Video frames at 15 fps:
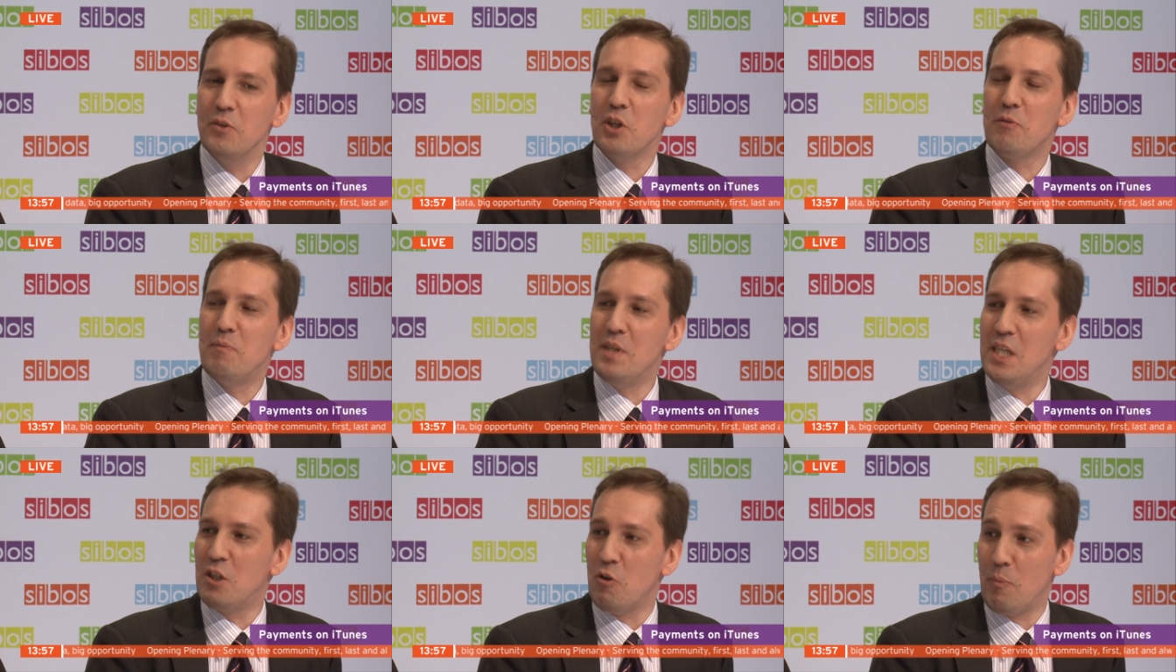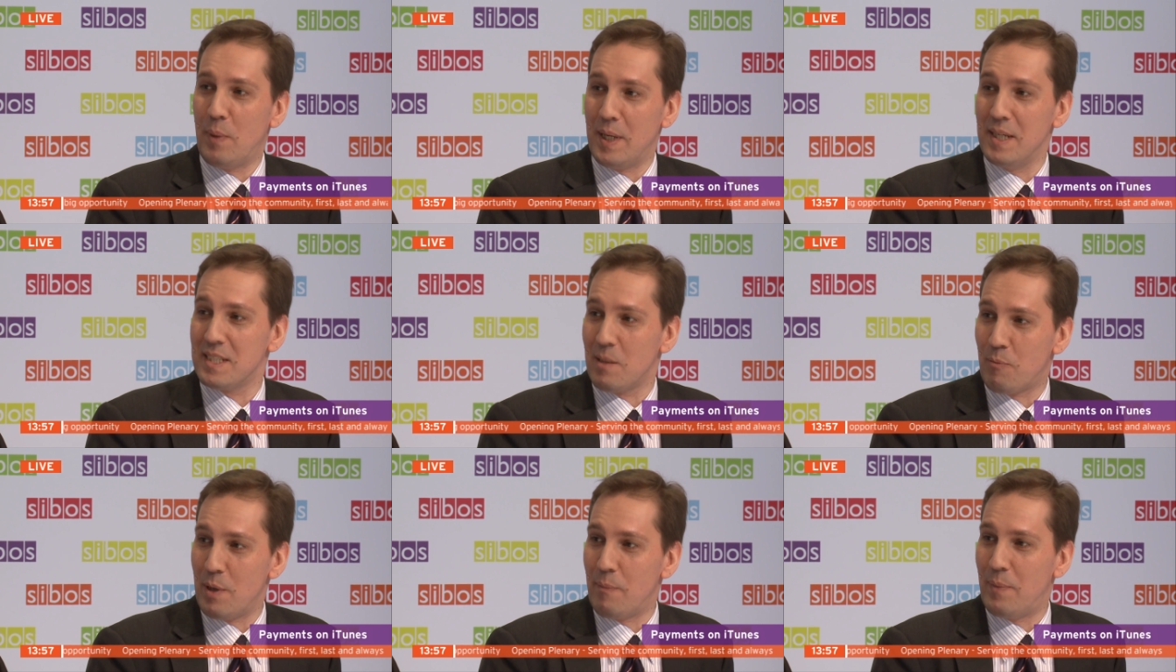not many
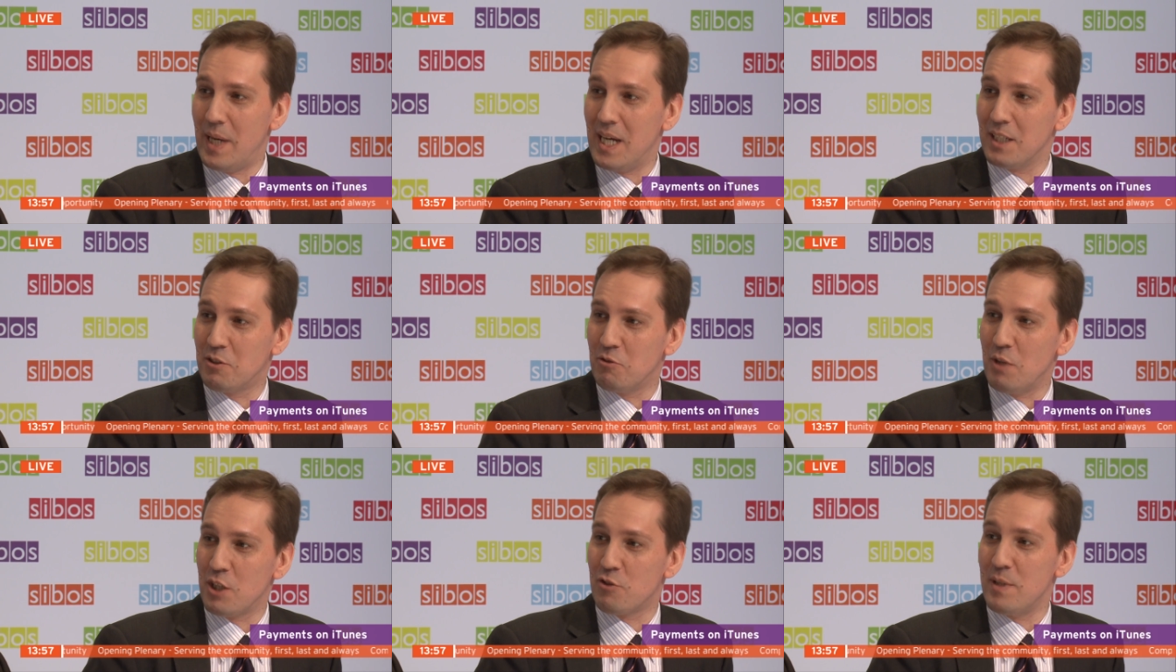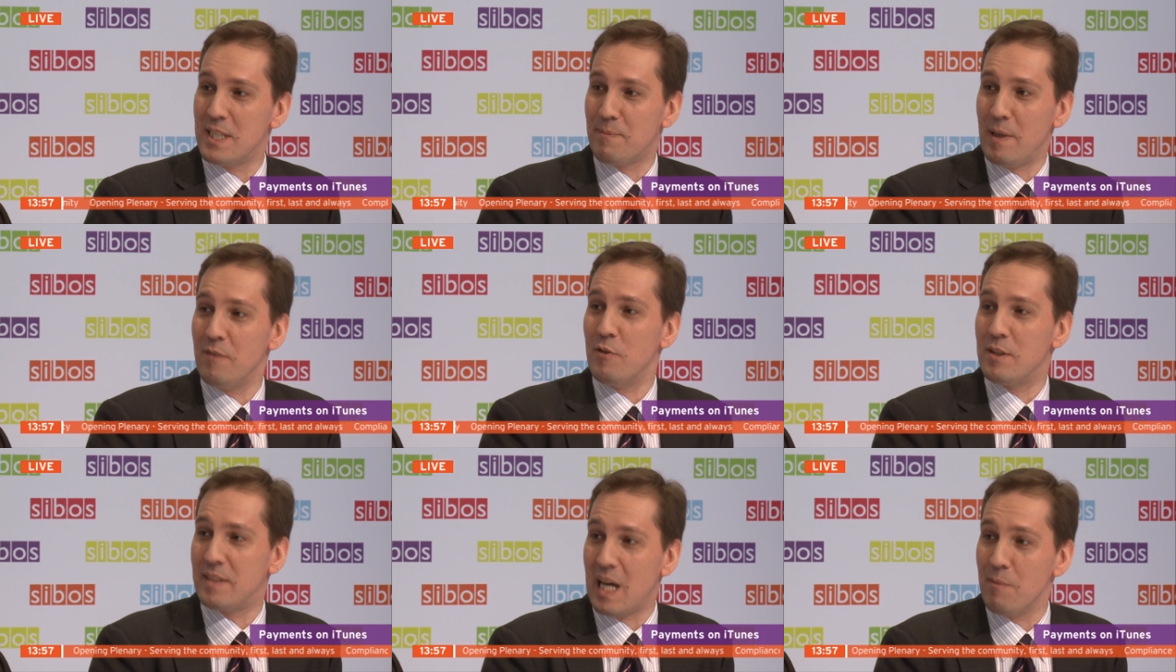companies are prepared to actually
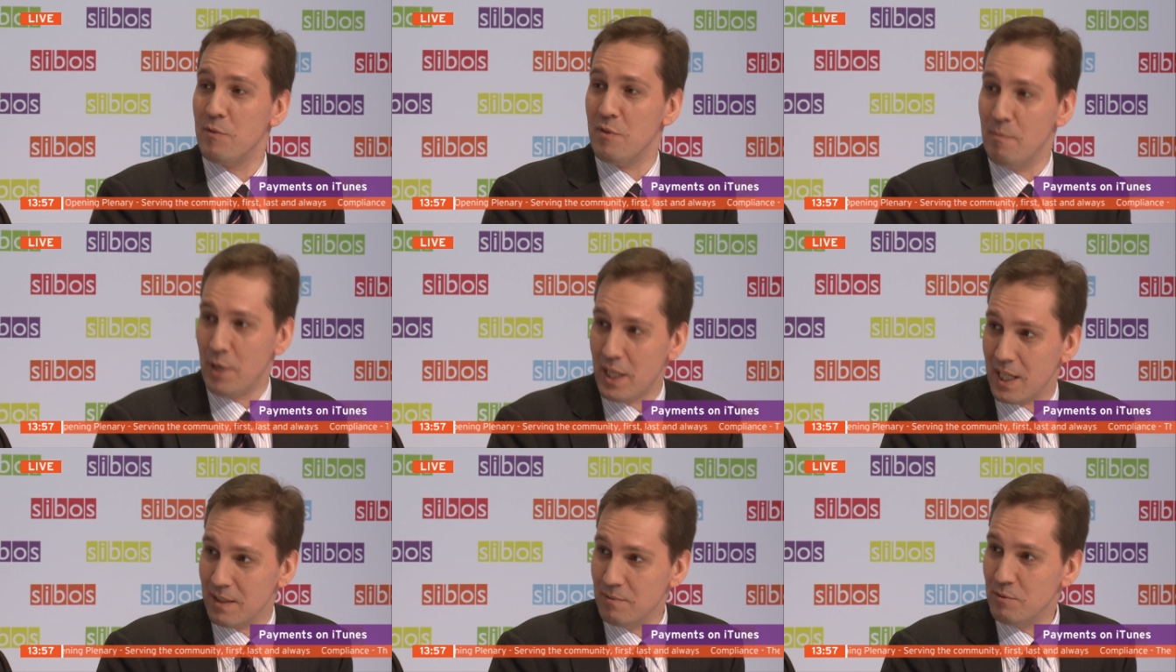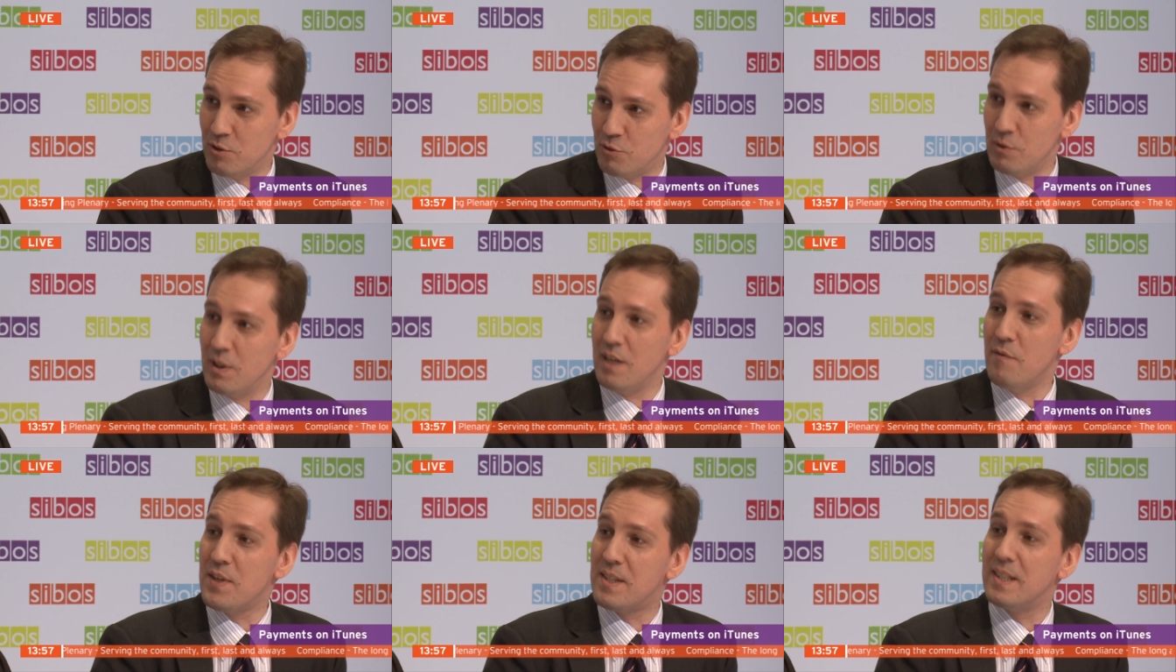spend the time and the money
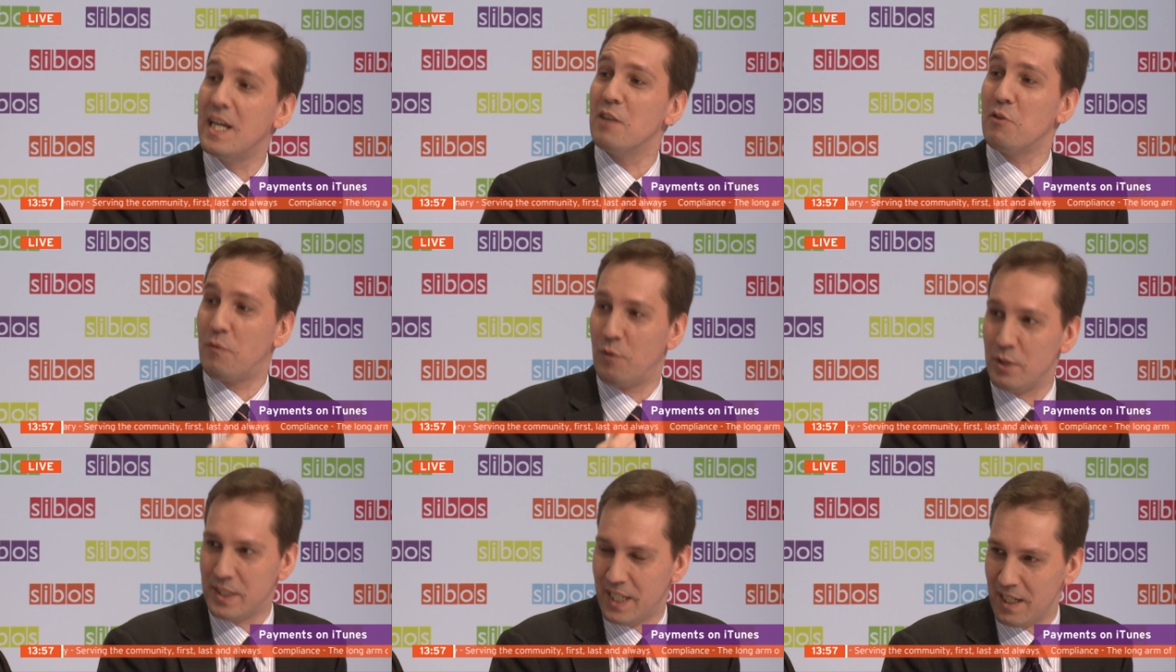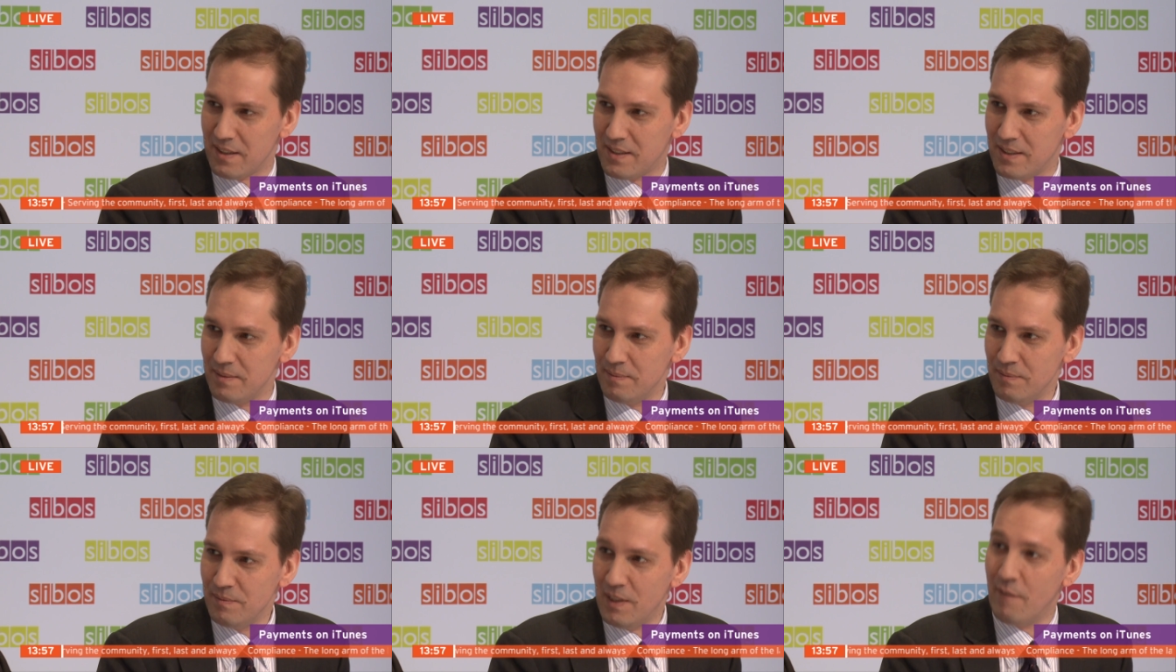to investigate a fraud
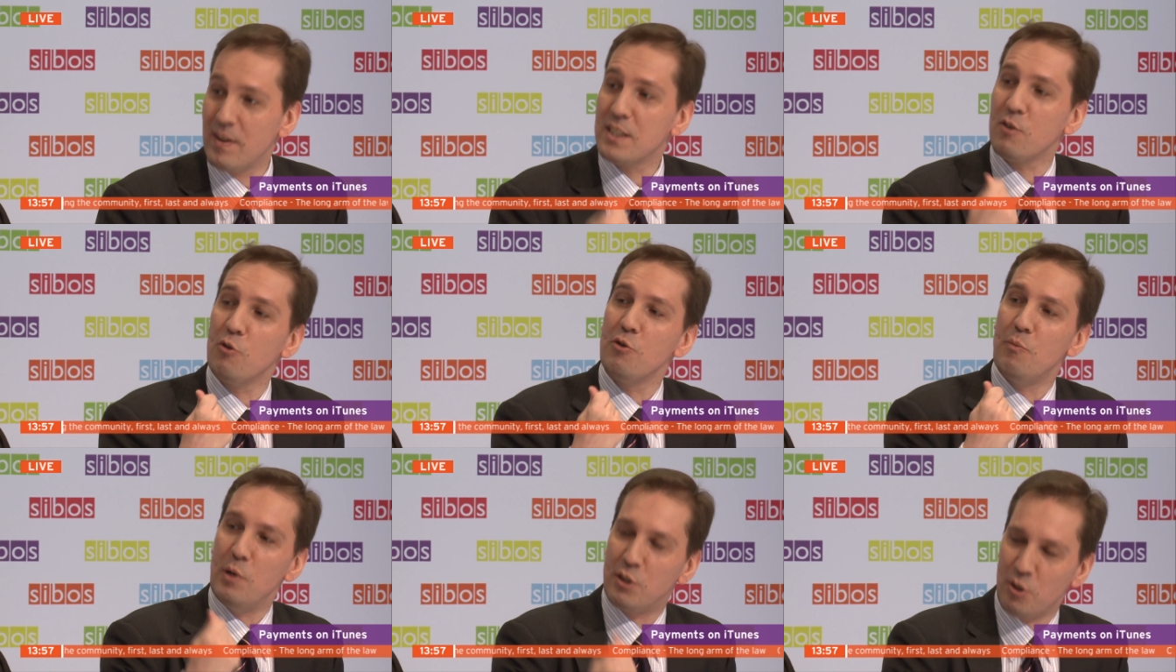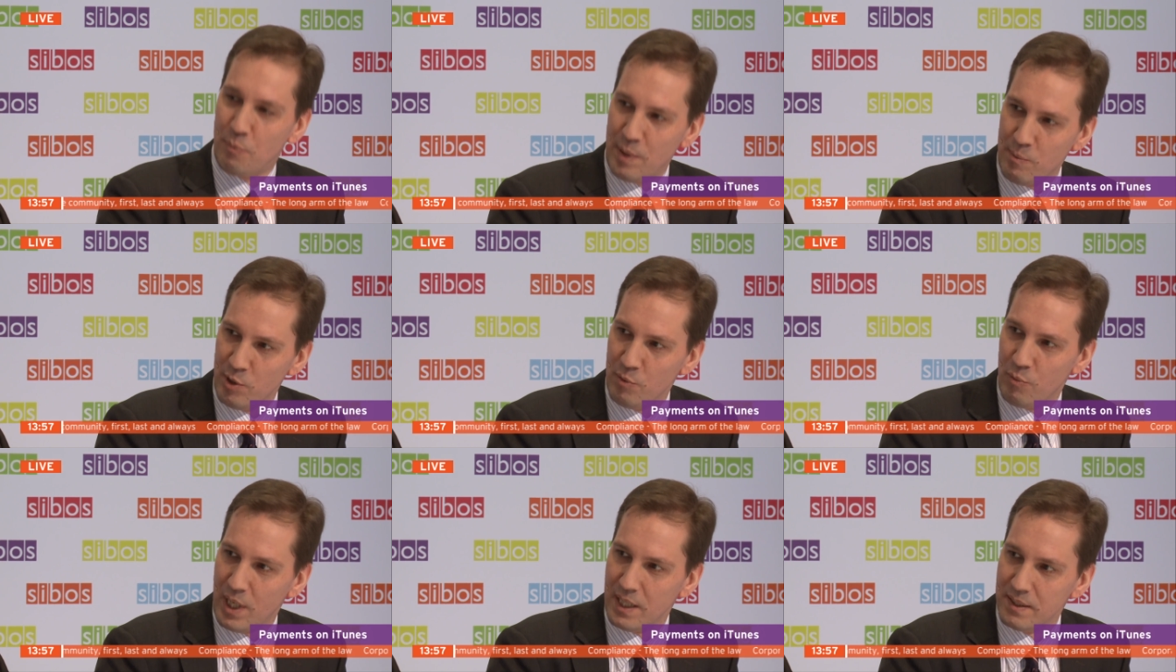case. And that's how you build a
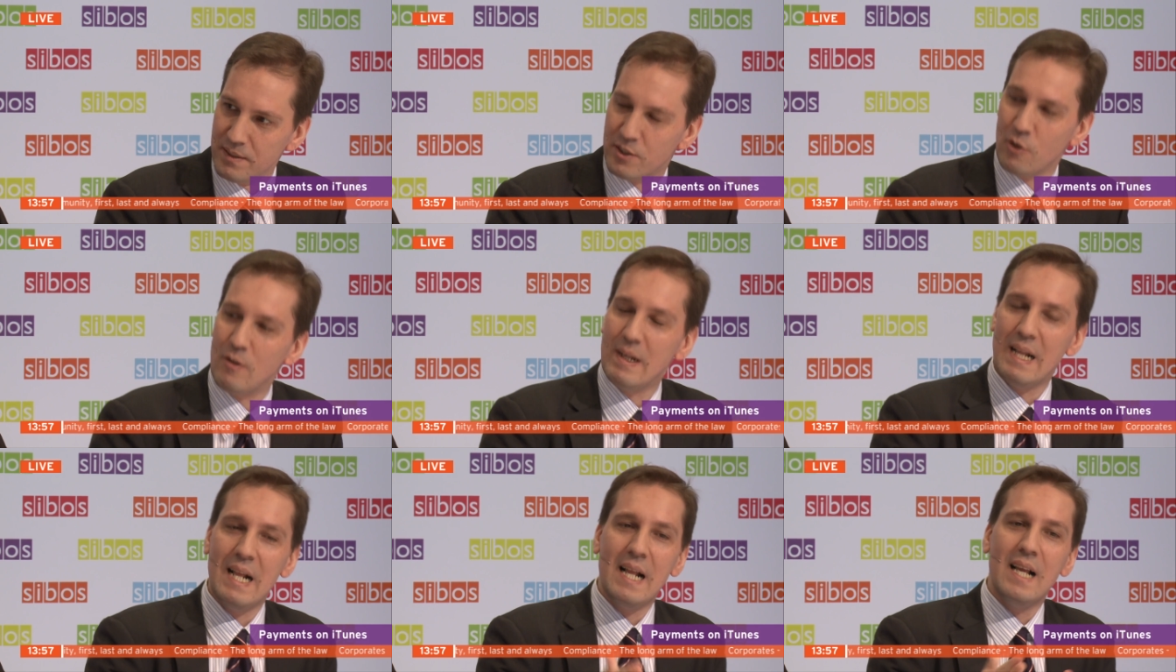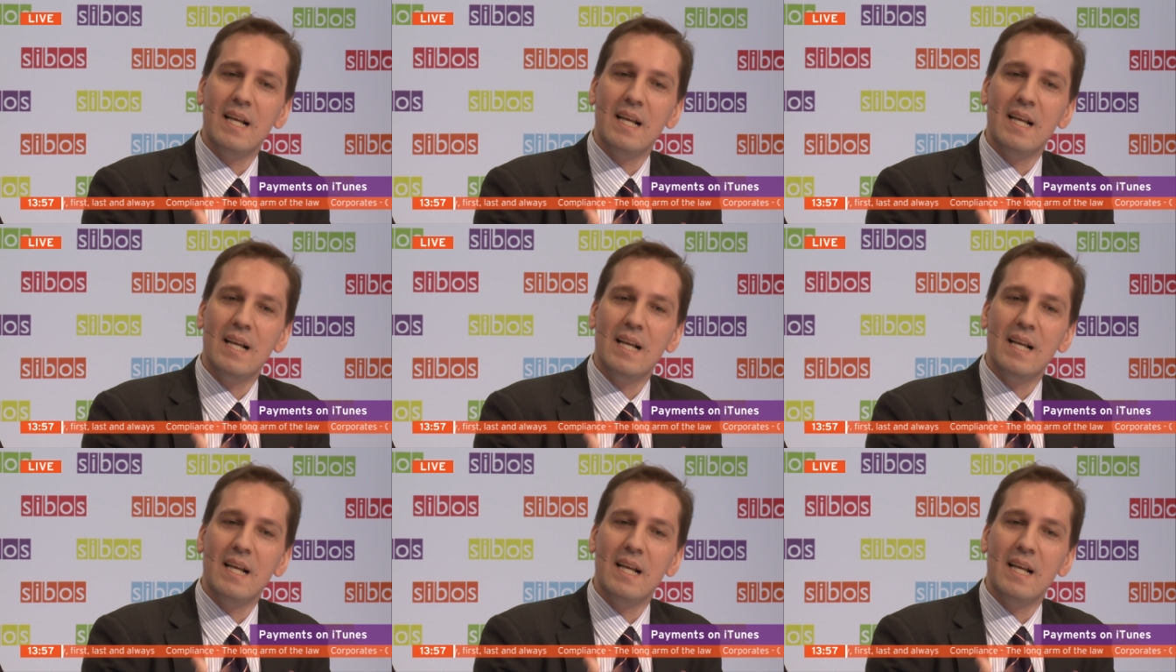payment brand. So